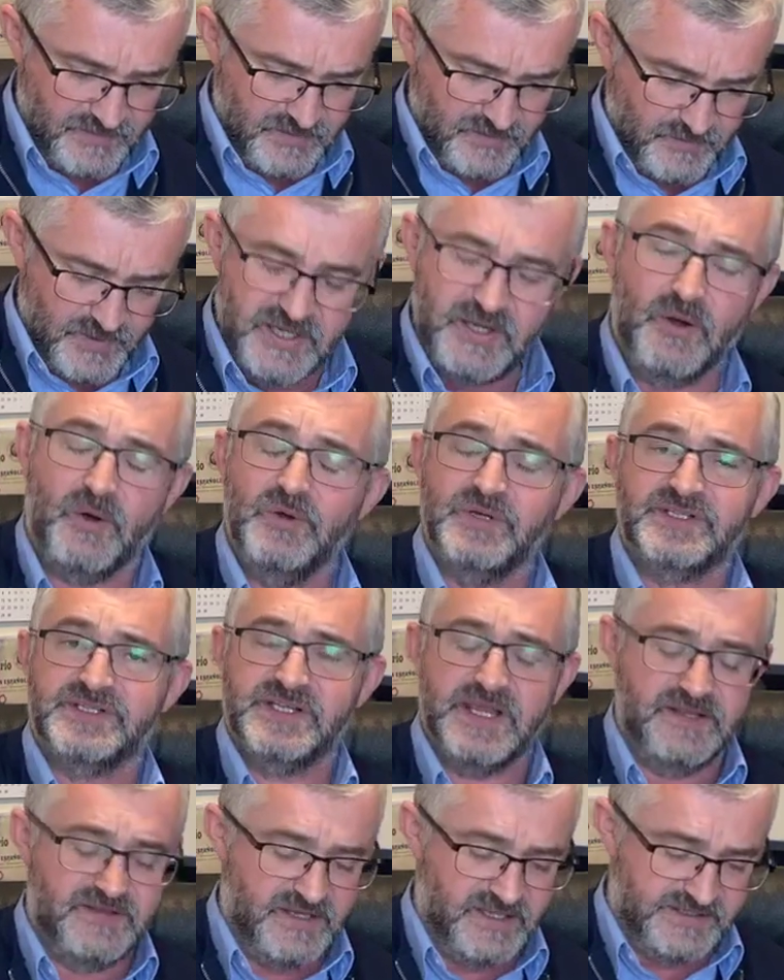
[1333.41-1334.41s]
We don't
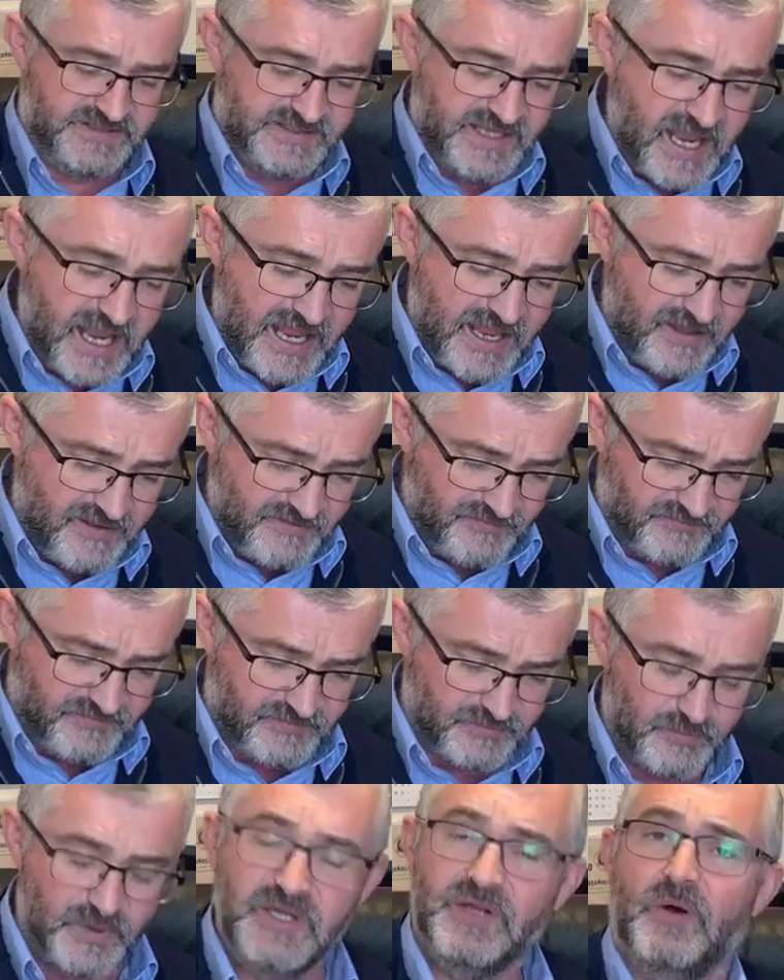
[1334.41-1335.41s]
see the deaf.
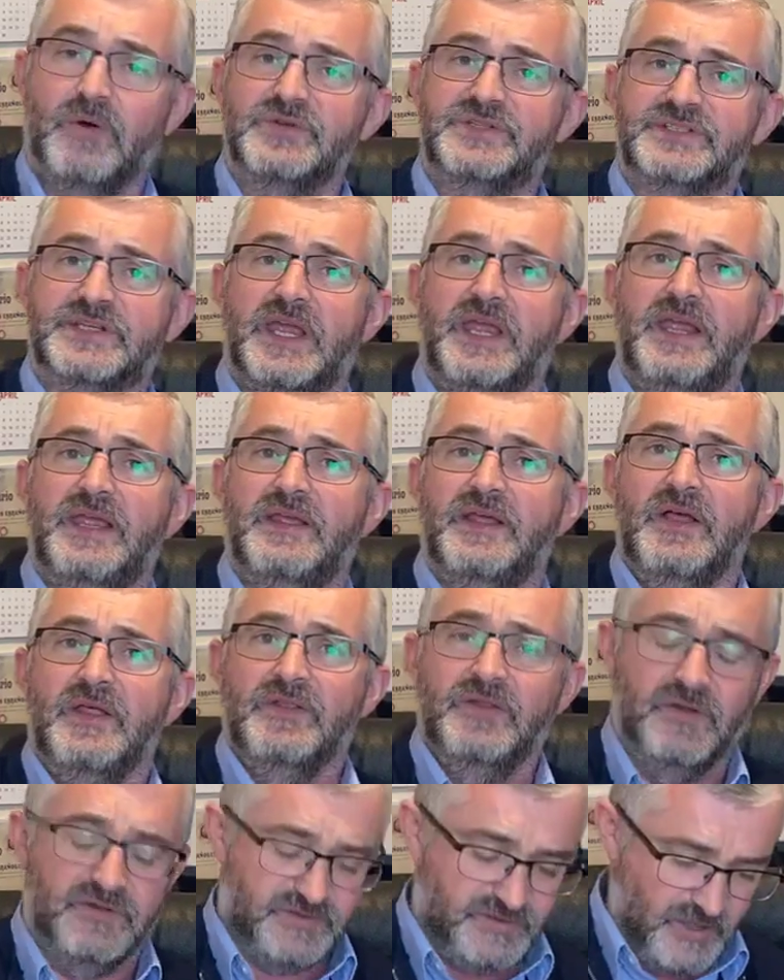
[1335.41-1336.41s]
We don't see
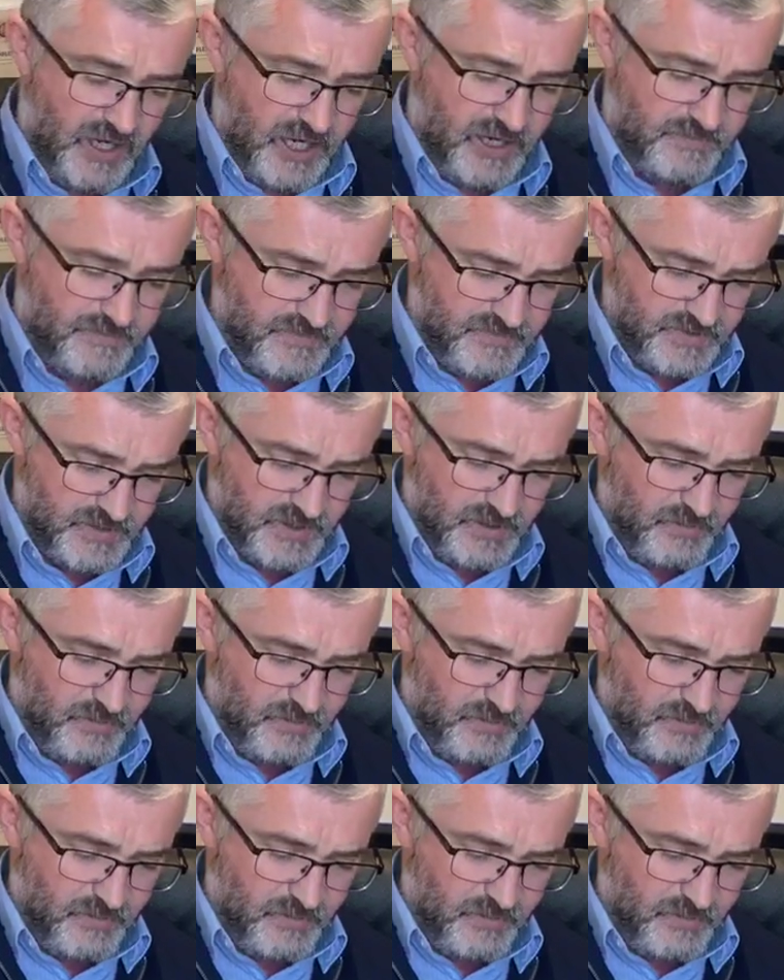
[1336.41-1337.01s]
the dumb.